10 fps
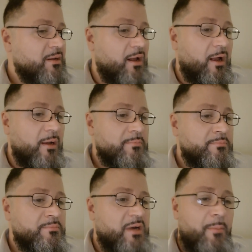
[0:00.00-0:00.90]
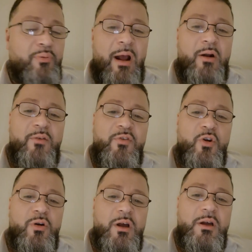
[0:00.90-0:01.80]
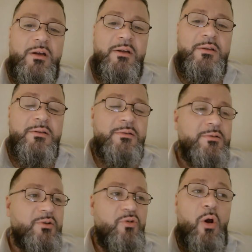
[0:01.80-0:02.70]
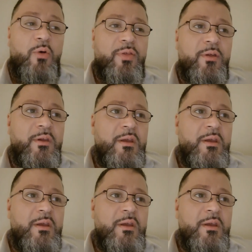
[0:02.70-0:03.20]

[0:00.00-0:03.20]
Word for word: I'm proud of your growth.